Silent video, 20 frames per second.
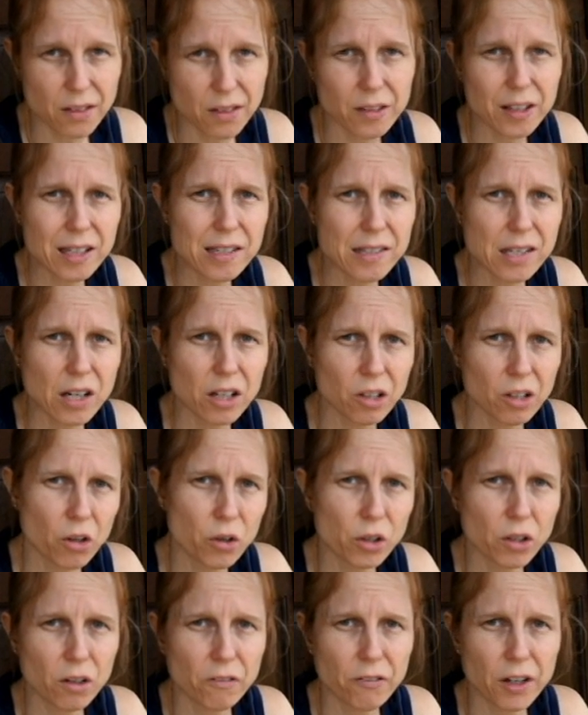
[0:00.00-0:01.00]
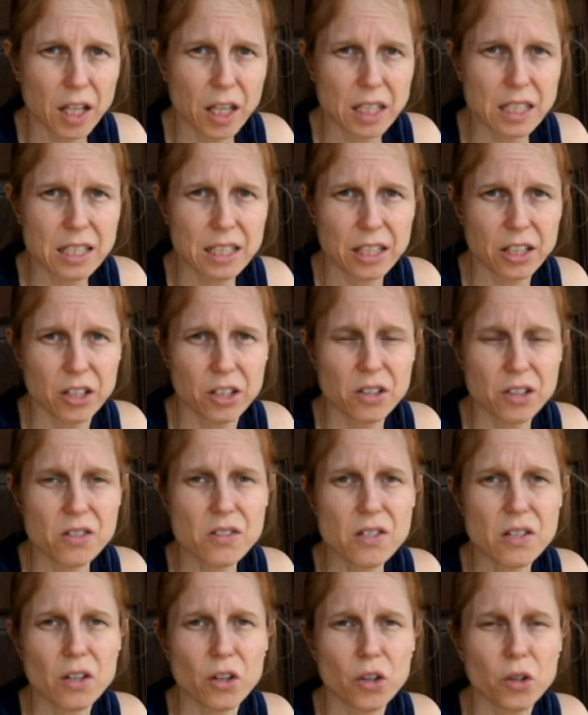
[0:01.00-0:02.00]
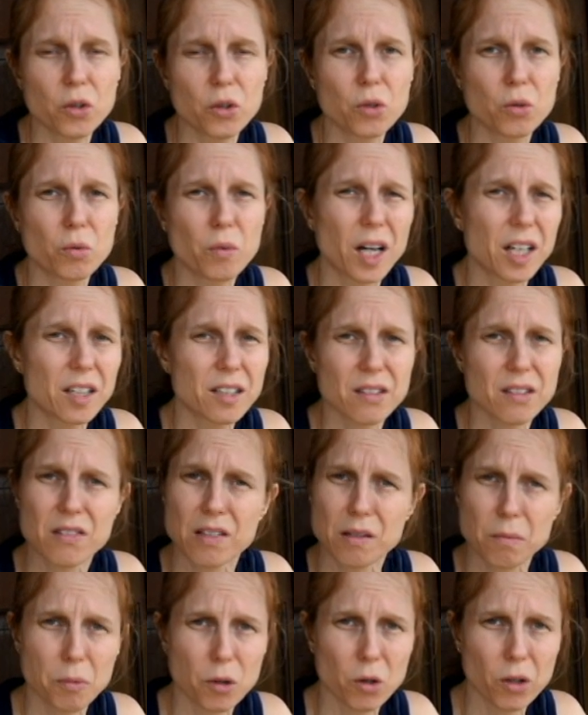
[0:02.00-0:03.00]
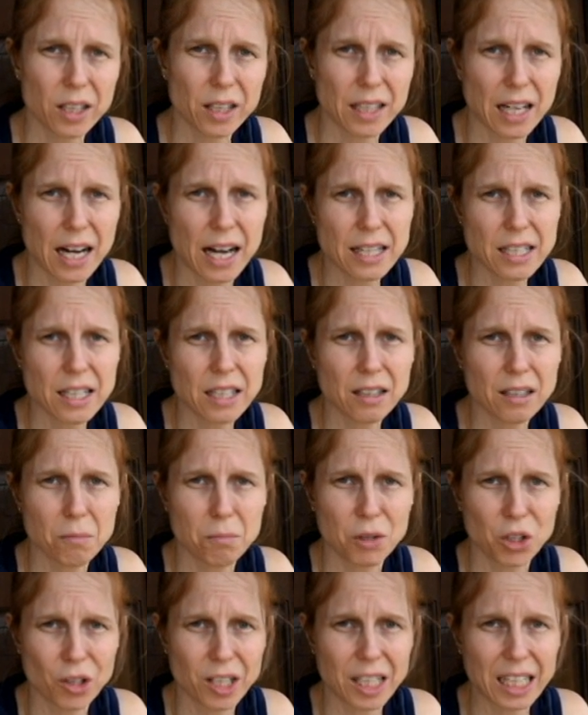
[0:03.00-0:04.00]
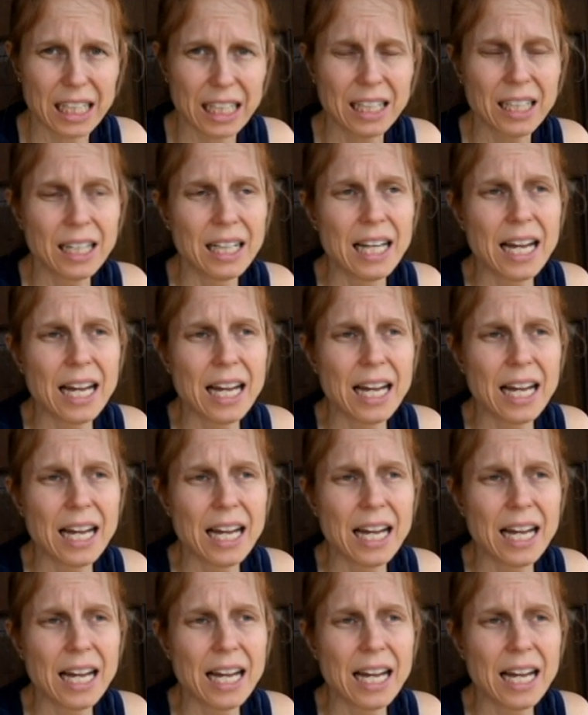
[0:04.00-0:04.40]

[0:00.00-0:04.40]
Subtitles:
These are local volunteers who want to support the hiking community,